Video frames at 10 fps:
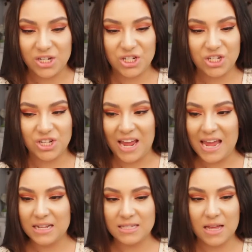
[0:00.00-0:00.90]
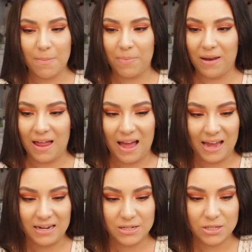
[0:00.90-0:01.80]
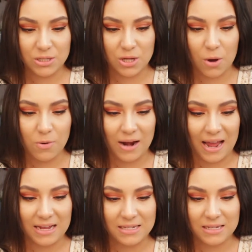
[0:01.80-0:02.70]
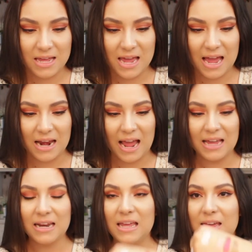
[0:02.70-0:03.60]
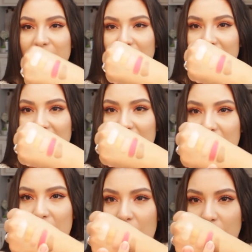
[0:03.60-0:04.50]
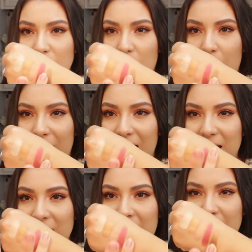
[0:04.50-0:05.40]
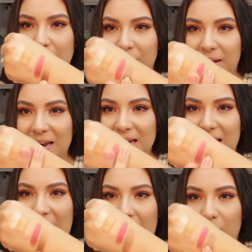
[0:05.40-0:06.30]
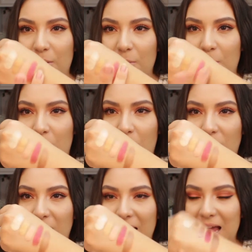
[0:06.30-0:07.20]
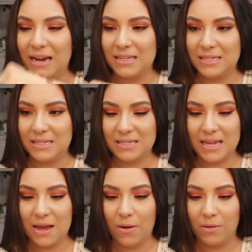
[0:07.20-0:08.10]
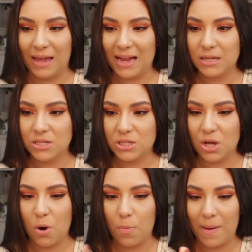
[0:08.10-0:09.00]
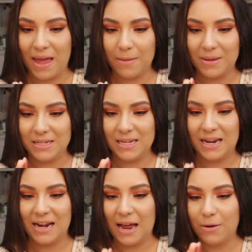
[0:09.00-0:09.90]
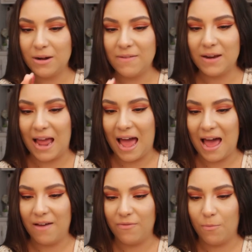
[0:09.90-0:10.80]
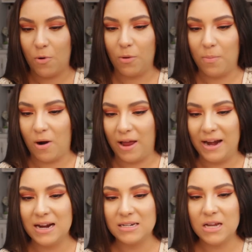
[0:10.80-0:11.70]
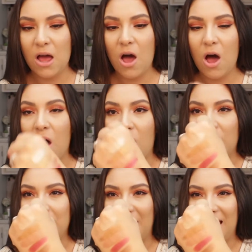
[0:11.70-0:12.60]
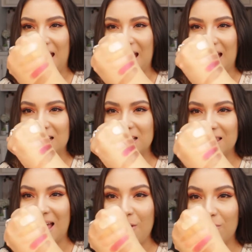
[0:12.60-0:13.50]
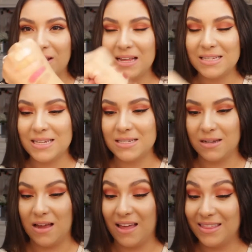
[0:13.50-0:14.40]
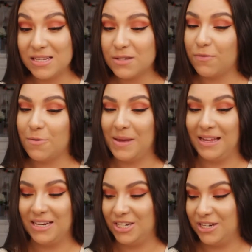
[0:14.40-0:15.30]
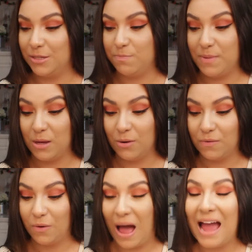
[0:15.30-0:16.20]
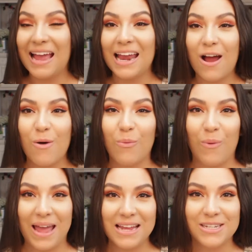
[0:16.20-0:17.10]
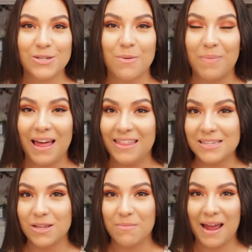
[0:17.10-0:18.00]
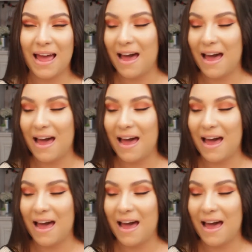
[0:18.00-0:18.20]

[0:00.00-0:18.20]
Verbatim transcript: shades applied so nicely, and I can even like go in and blend it out more, and it's still like so pigmented, and I don't even have more product on my hand. That really says a lot. This formulation is beautiful. I cannot wait to apply this on my